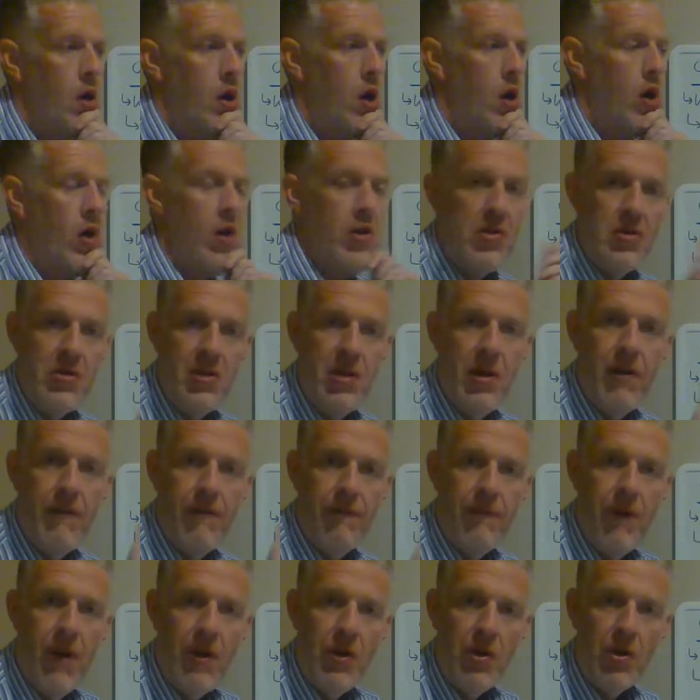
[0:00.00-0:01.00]
are interested
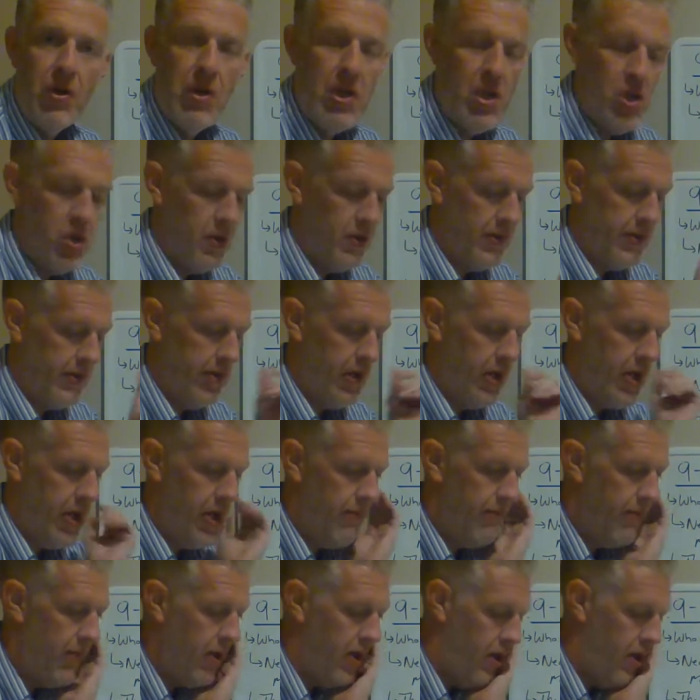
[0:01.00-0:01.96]
in Friedrich Nietzsche's thought.